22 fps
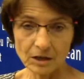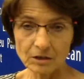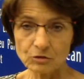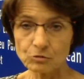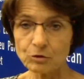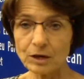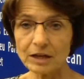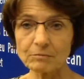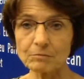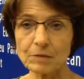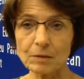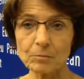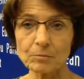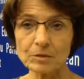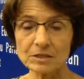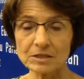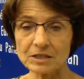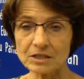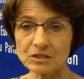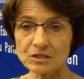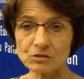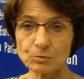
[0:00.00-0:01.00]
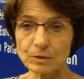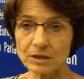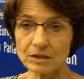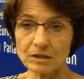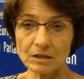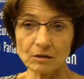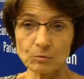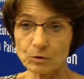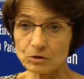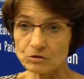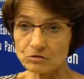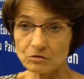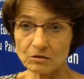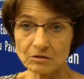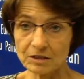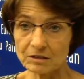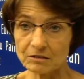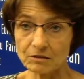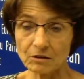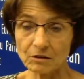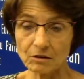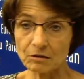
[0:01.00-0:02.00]
You had member states where there was
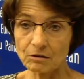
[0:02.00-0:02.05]
already